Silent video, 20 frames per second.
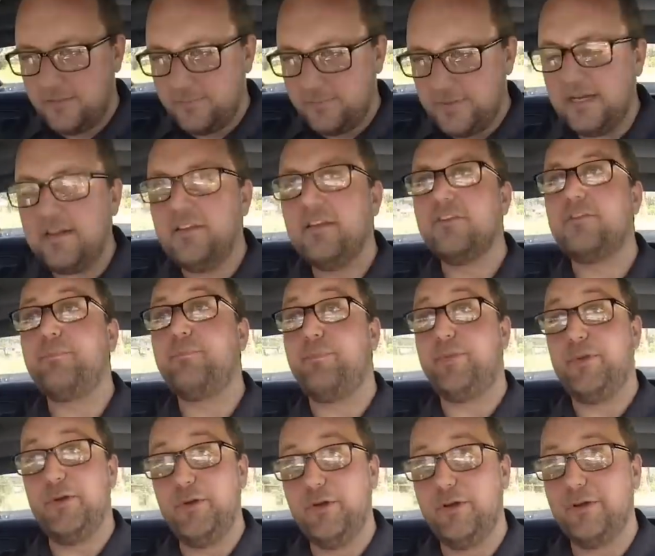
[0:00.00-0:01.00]
Mate, this
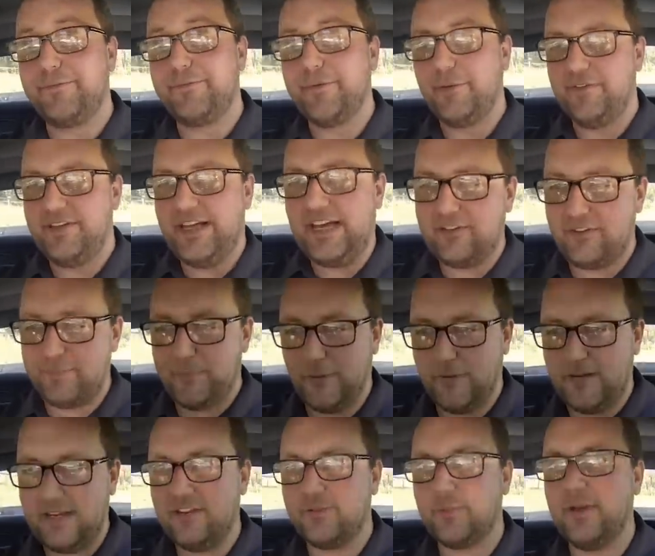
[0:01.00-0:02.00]
beautiful dashboard
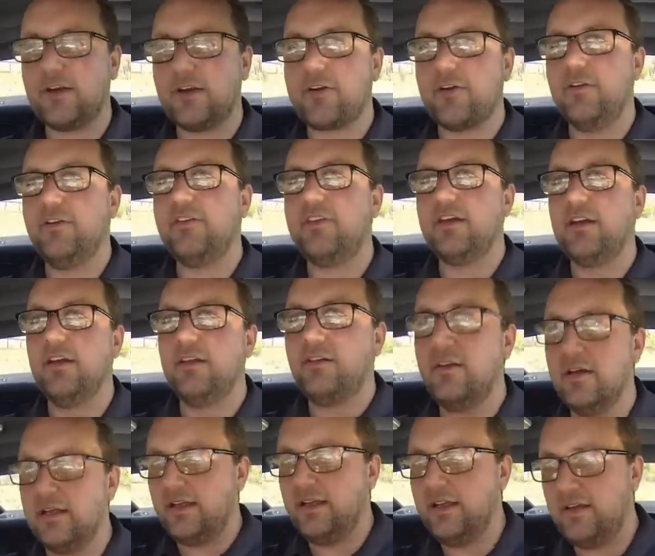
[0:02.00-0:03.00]
as we're cruising along
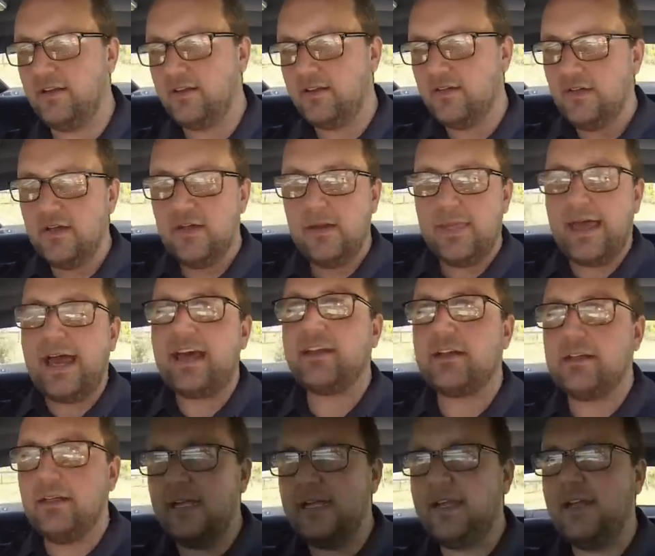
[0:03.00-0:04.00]
here, at a
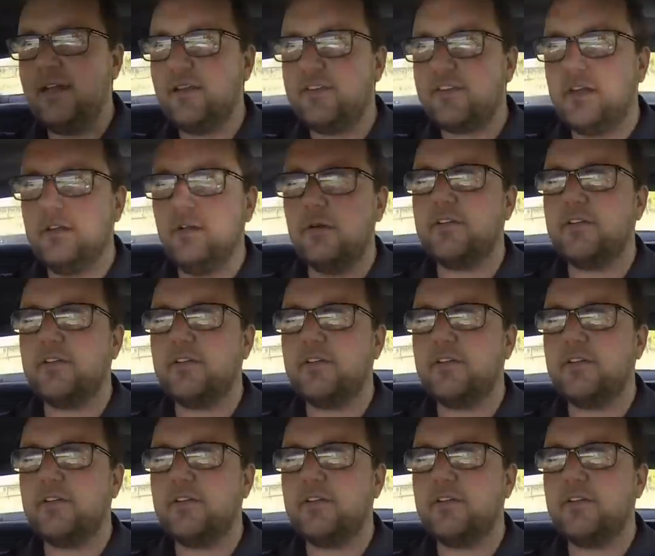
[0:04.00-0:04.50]
glance I look